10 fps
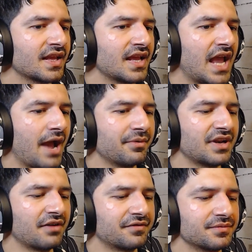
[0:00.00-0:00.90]
I mean,
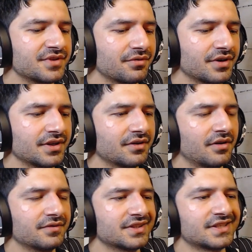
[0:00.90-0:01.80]
Naofumi's already, you know,
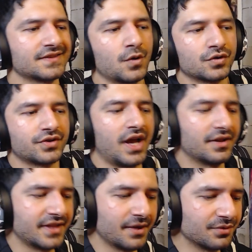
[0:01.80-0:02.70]
obviously, because Osta out
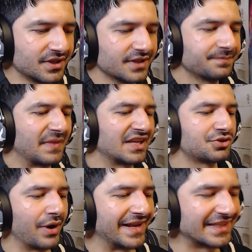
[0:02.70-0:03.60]
there with the
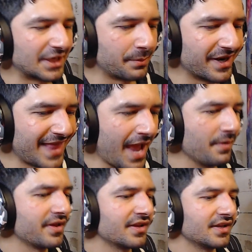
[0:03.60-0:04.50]
training a little bit of that.
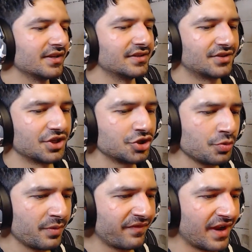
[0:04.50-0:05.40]
So he should
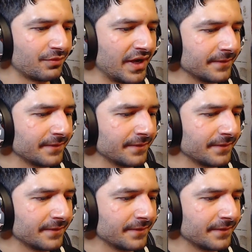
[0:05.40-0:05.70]
be fine, right?